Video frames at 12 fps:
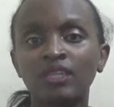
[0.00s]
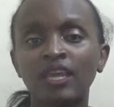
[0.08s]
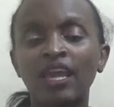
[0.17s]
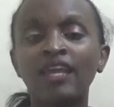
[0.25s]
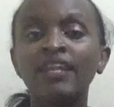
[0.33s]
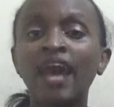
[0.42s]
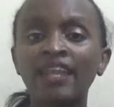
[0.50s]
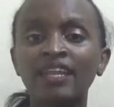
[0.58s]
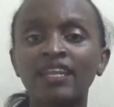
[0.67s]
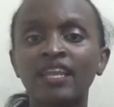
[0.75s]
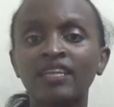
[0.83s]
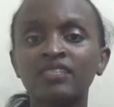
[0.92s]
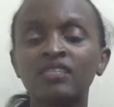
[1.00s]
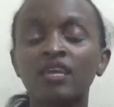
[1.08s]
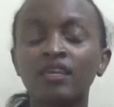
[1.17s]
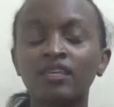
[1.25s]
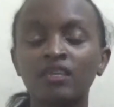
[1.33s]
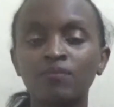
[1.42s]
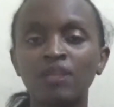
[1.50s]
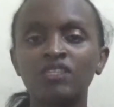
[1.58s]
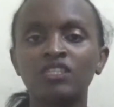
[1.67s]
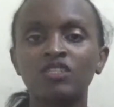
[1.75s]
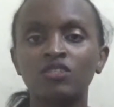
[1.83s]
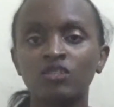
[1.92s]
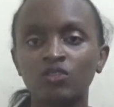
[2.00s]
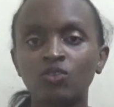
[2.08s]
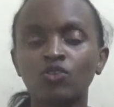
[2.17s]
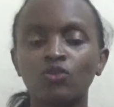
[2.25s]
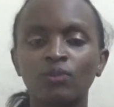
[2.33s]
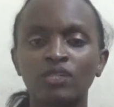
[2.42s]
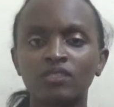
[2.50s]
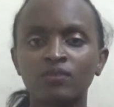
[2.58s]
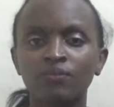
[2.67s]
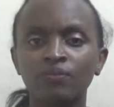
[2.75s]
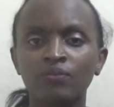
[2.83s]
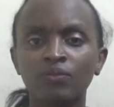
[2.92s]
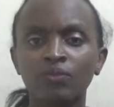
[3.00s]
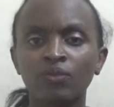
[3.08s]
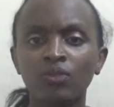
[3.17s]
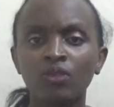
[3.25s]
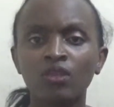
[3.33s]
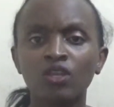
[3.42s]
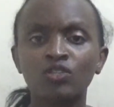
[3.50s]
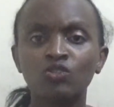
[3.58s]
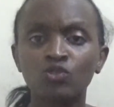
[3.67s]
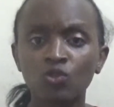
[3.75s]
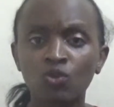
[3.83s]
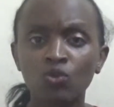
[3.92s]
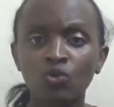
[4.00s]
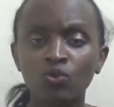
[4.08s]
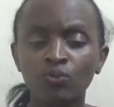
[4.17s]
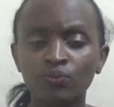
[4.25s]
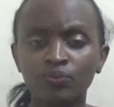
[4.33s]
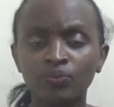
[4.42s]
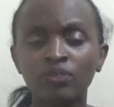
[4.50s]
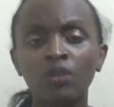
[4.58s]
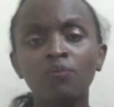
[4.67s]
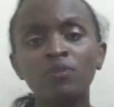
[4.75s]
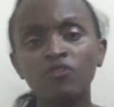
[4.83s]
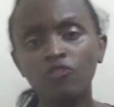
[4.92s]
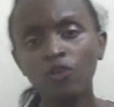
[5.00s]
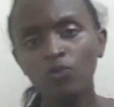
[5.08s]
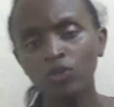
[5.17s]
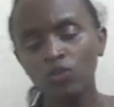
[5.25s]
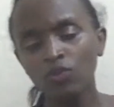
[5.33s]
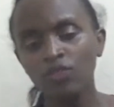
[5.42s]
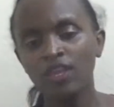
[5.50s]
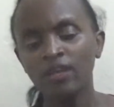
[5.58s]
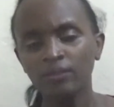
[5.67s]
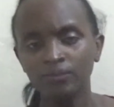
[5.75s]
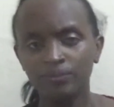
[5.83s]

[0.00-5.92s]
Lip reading: and analyze key budget documents. So, before we go there,